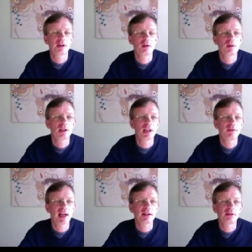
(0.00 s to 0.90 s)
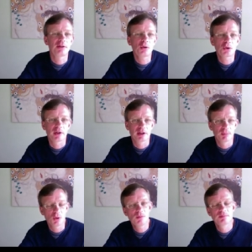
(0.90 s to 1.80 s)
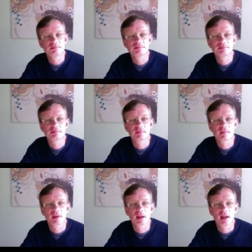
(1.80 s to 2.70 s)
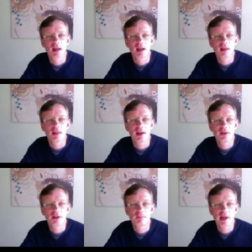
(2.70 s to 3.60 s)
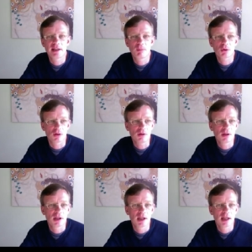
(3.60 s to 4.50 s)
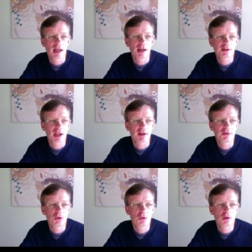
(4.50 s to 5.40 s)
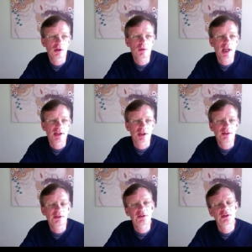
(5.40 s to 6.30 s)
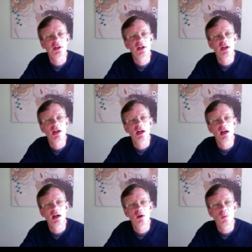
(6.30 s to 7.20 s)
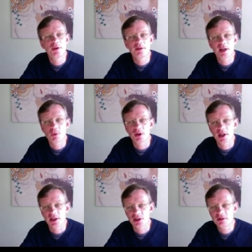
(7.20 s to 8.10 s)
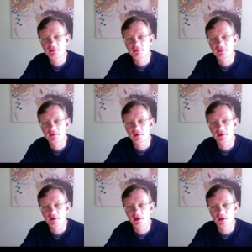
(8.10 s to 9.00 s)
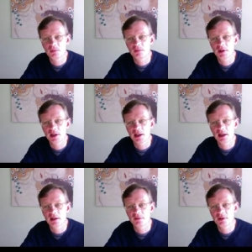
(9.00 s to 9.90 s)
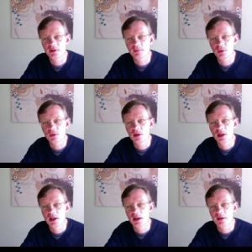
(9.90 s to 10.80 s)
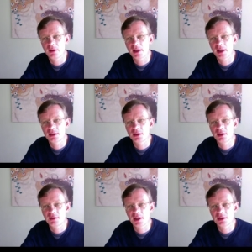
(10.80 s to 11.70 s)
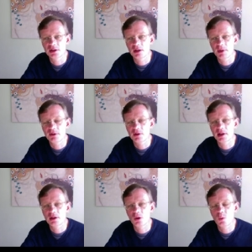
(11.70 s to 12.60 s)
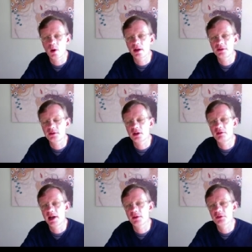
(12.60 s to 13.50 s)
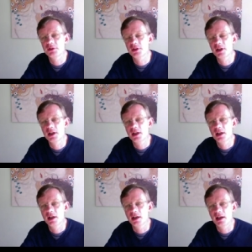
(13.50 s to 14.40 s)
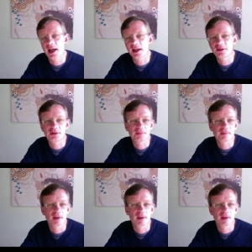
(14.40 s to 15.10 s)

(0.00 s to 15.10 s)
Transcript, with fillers: so if X is not orientable, then the planar model has to have two glued edges uh, with the same orientation. So here, for example, that edge and this edge are both going clockwise around uh, X.